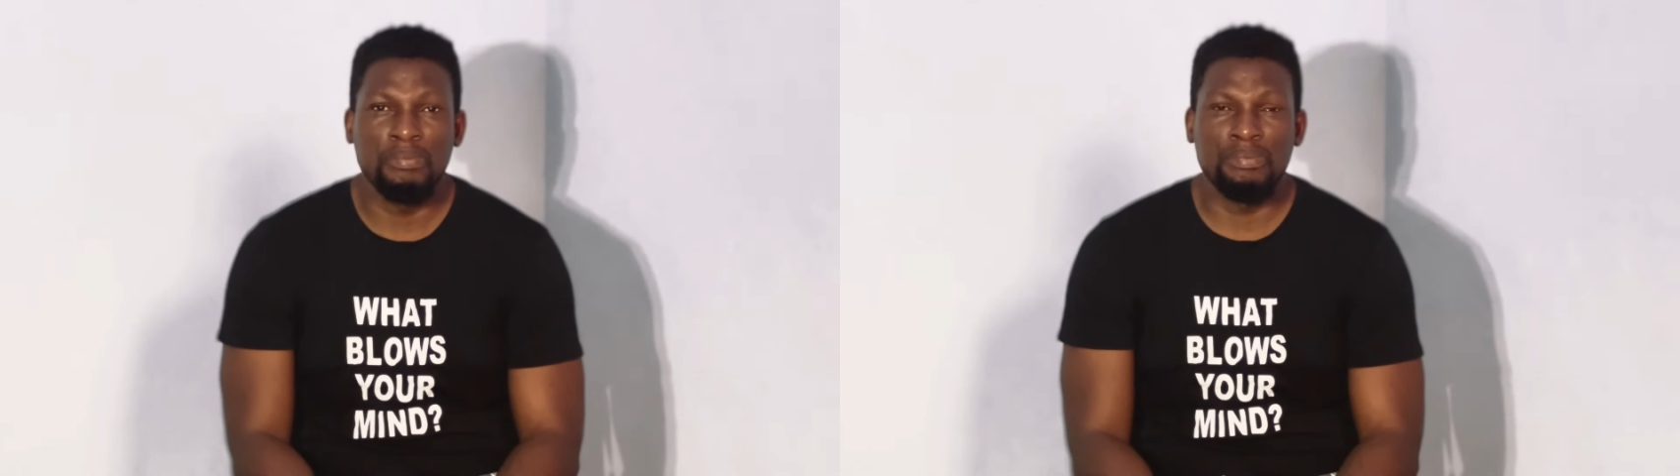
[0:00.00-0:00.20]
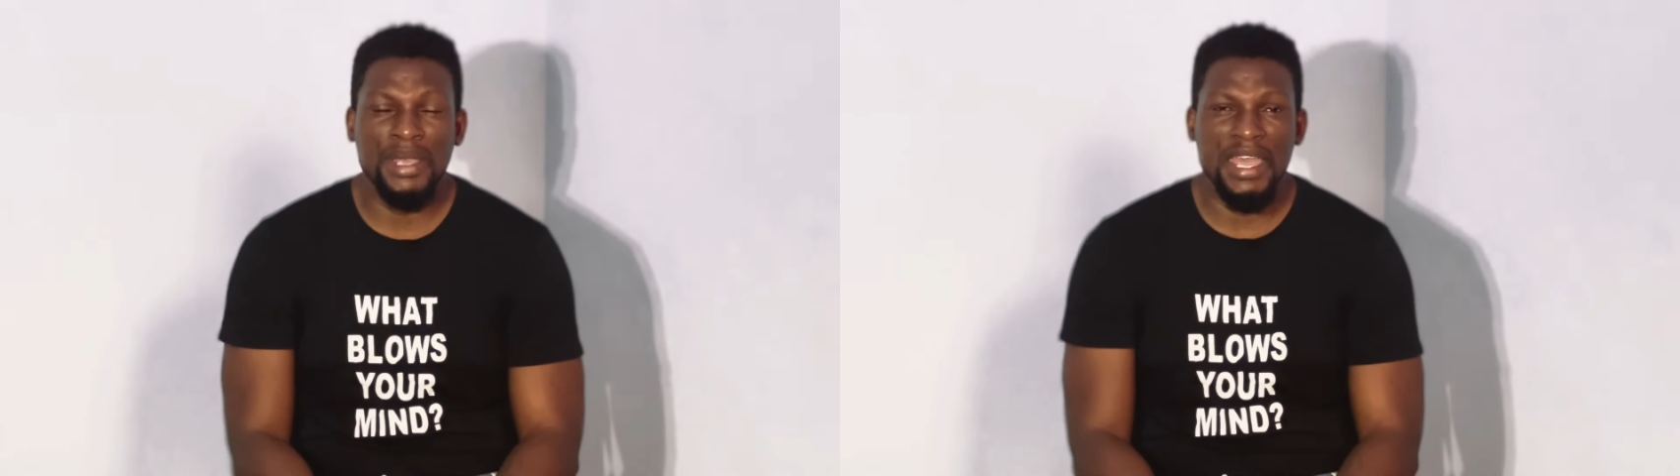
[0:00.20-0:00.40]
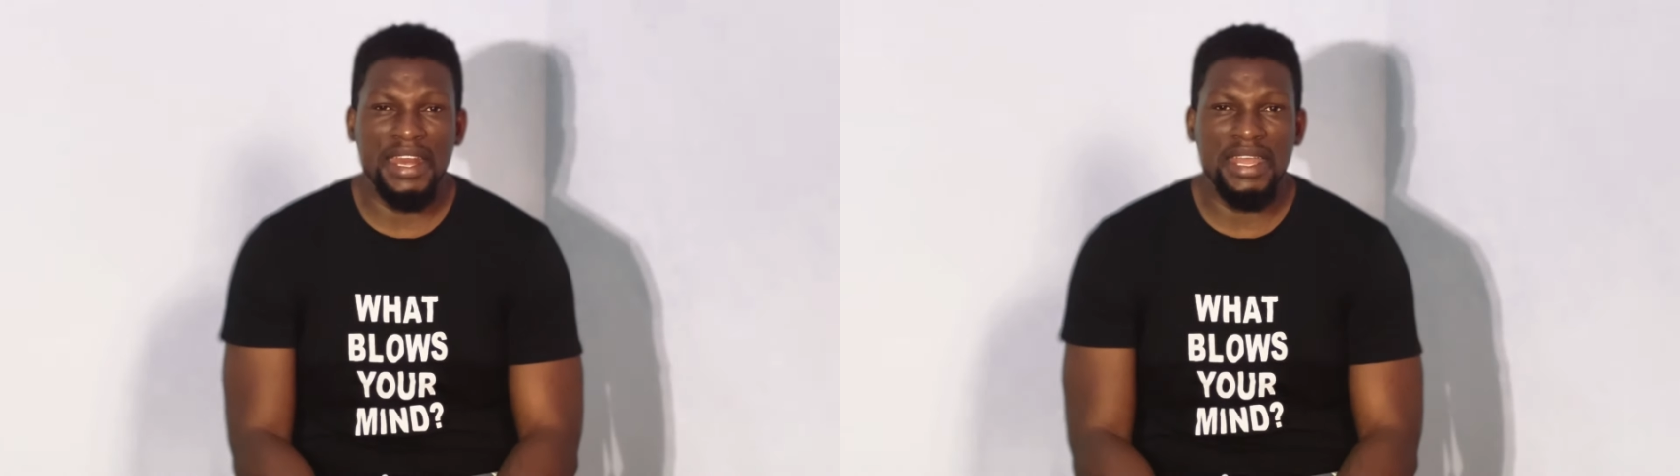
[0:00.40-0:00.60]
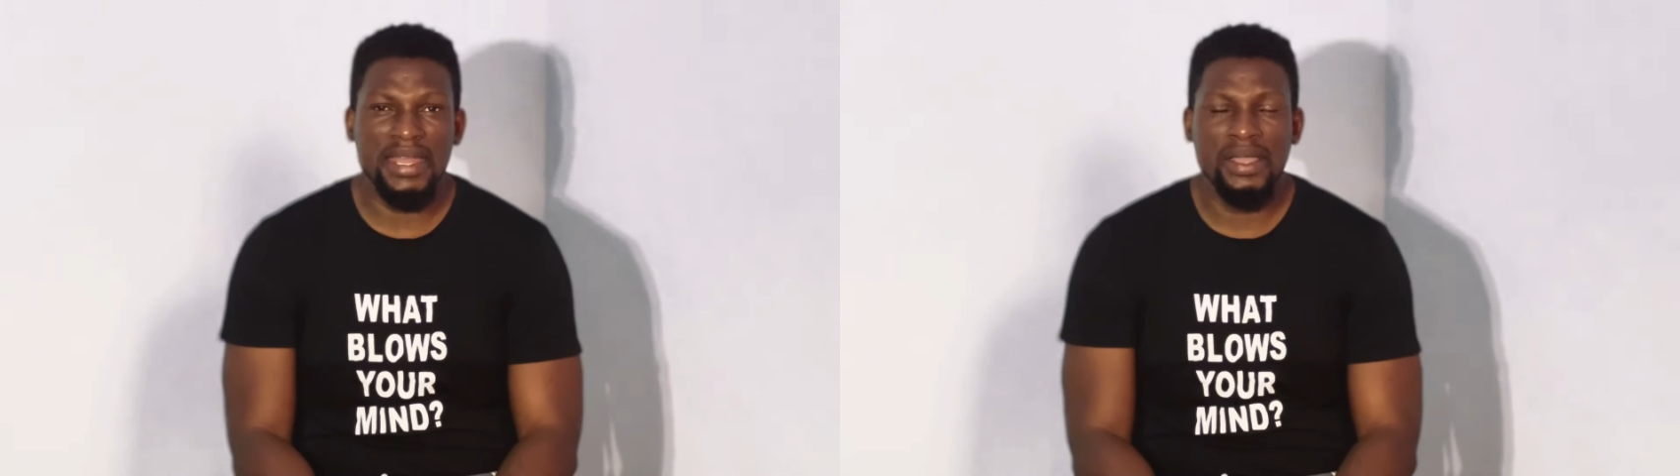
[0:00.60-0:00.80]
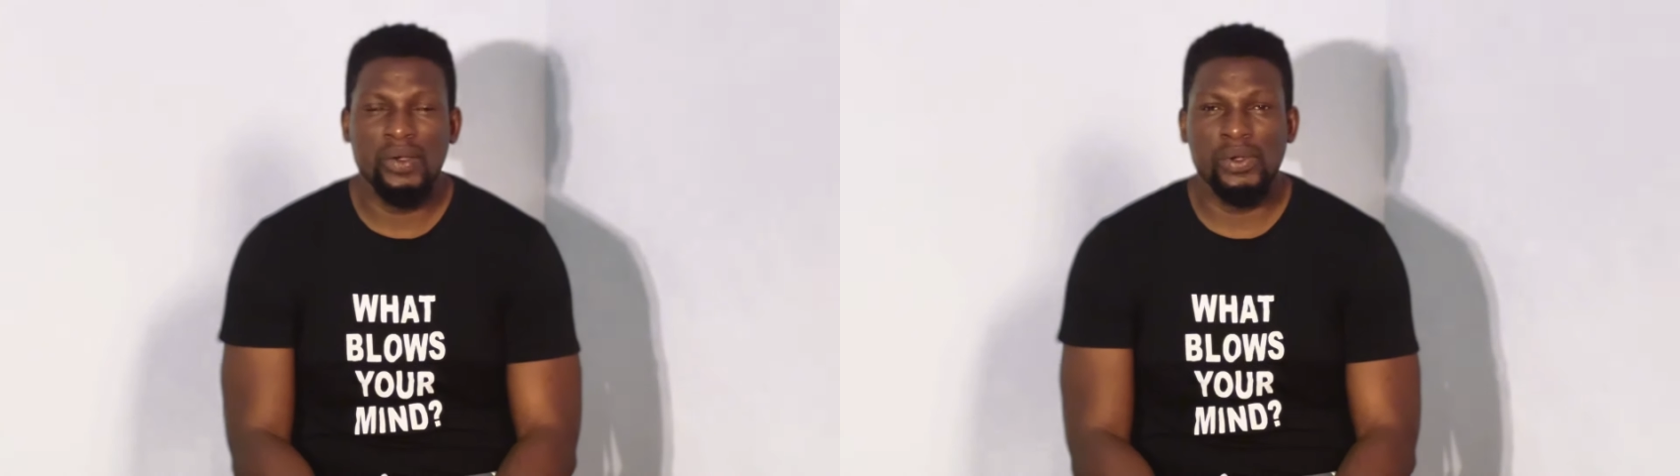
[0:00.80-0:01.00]

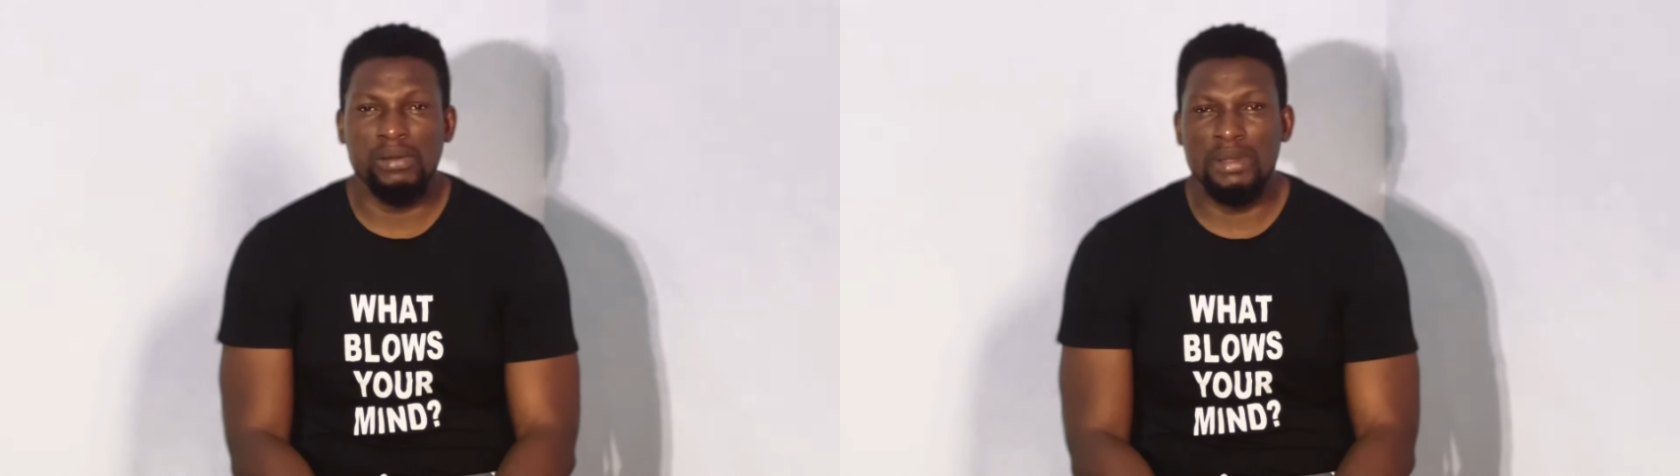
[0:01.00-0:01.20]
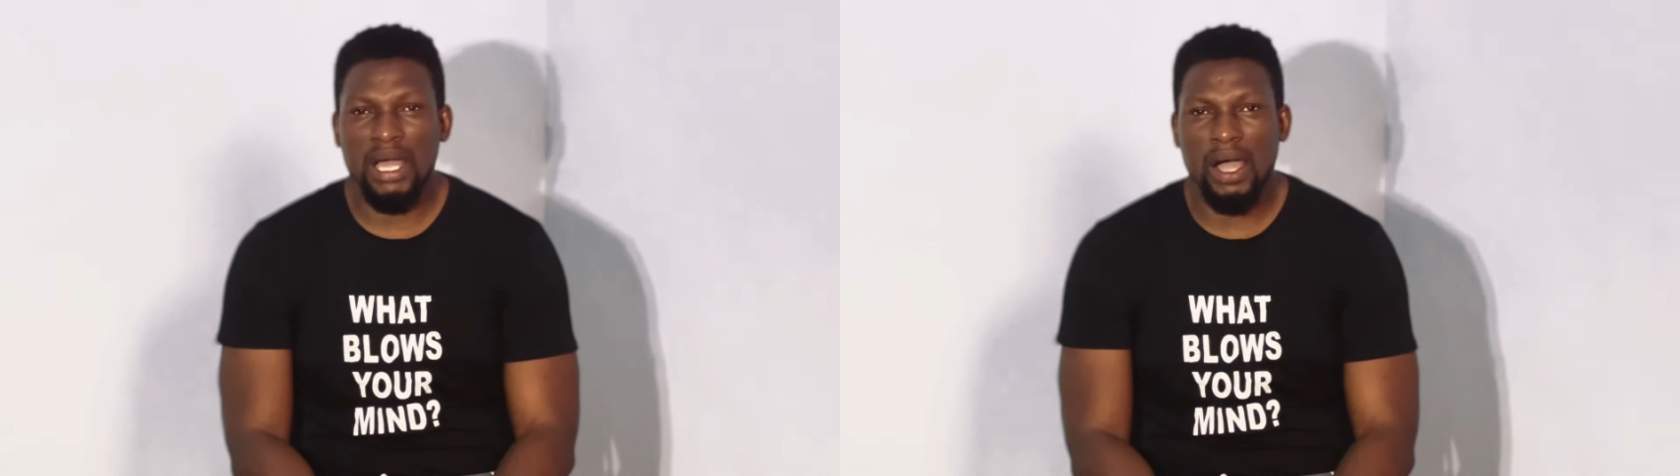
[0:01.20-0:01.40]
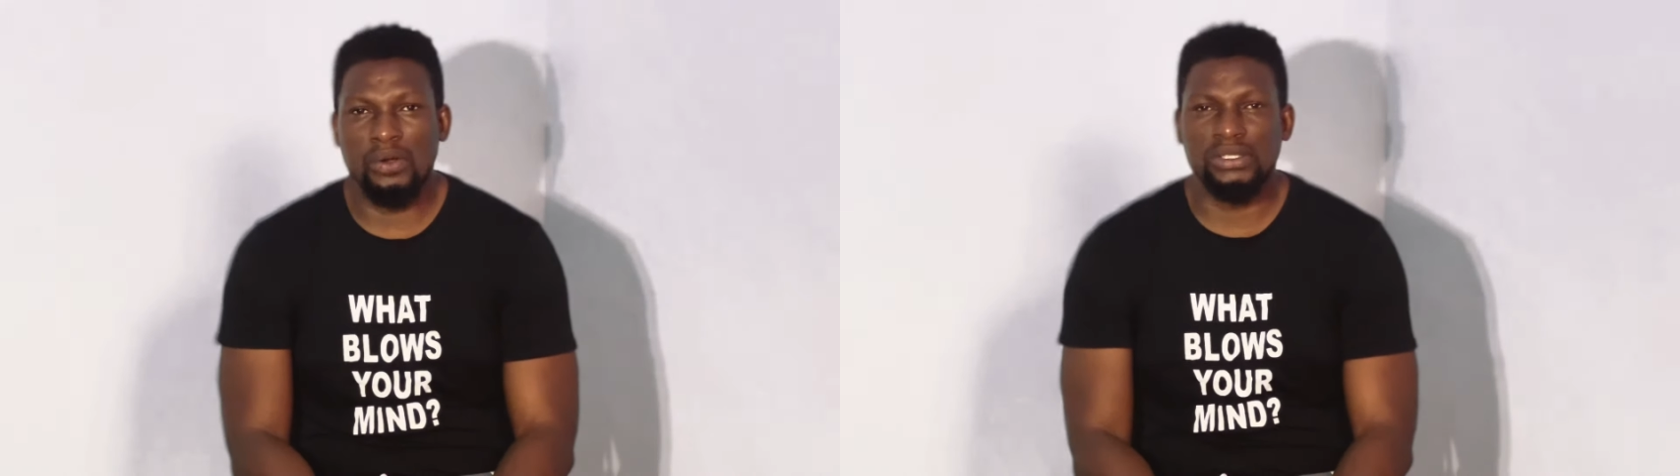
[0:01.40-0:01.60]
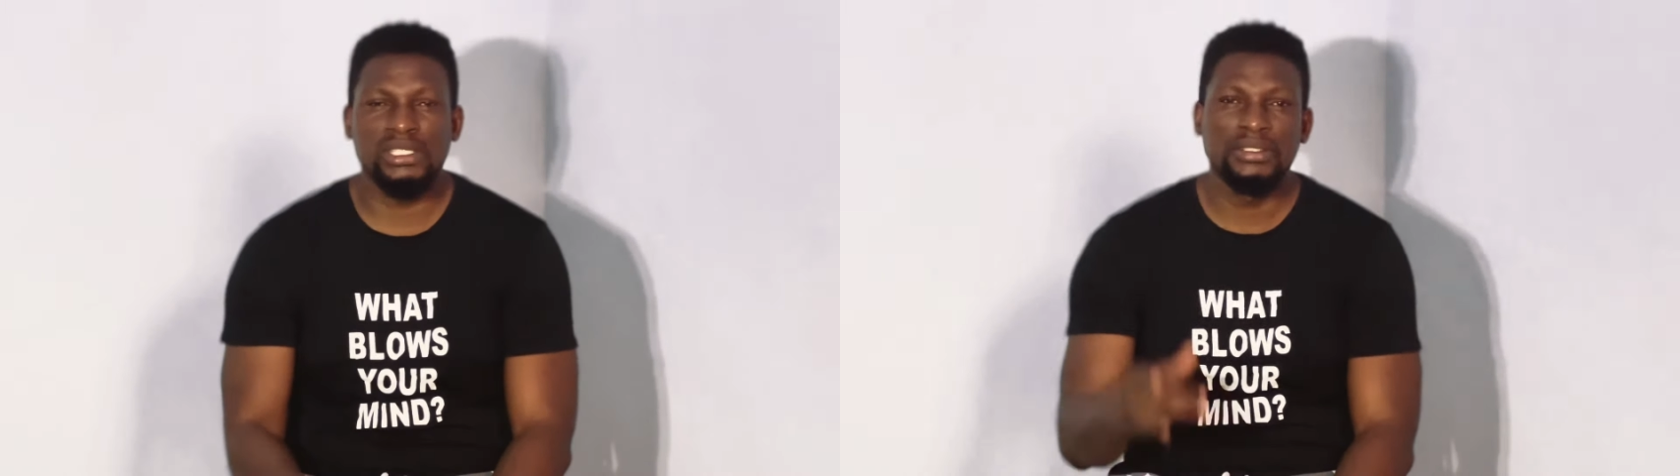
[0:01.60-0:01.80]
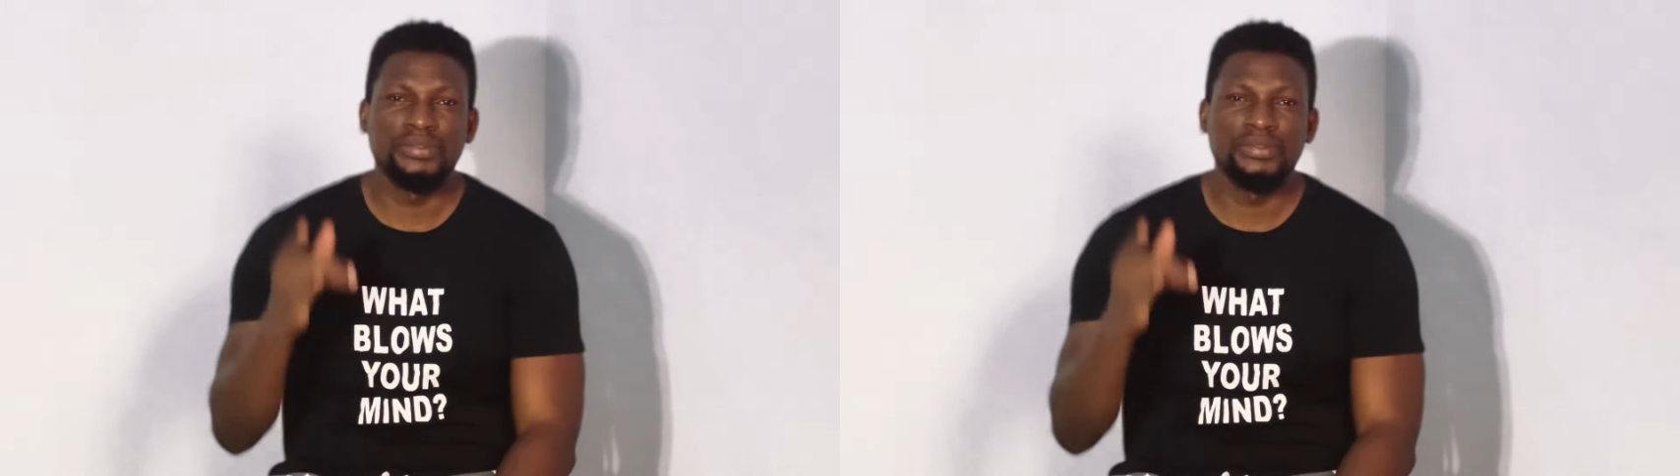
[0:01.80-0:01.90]
Pieri will be out.